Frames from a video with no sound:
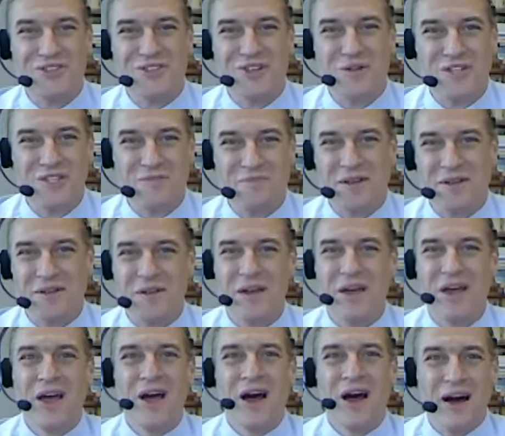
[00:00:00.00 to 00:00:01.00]
So it's been
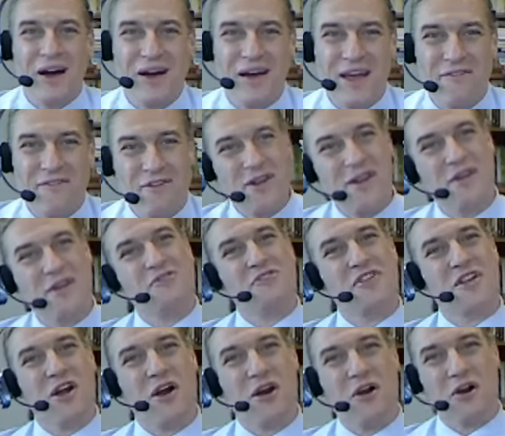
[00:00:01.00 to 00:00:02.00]
a very
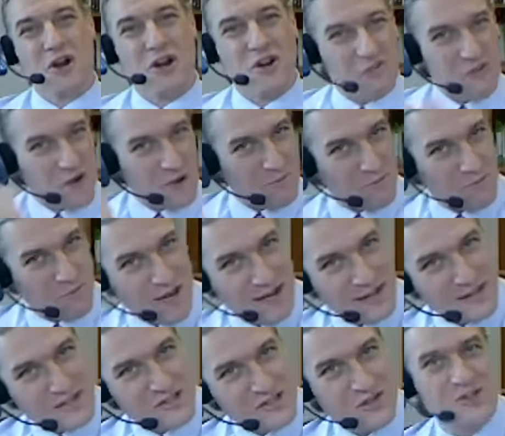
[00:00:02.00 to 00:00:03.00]
interesting arc from
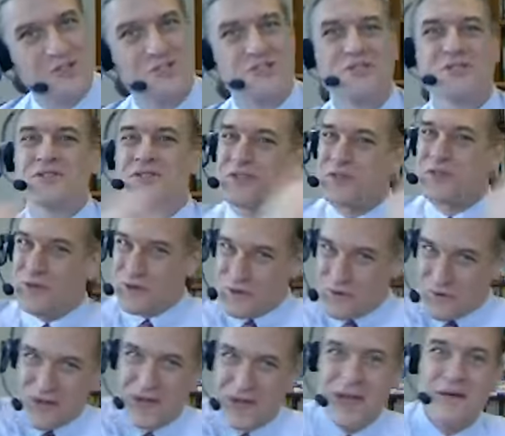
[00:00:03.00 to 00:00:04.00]
brain surgeon to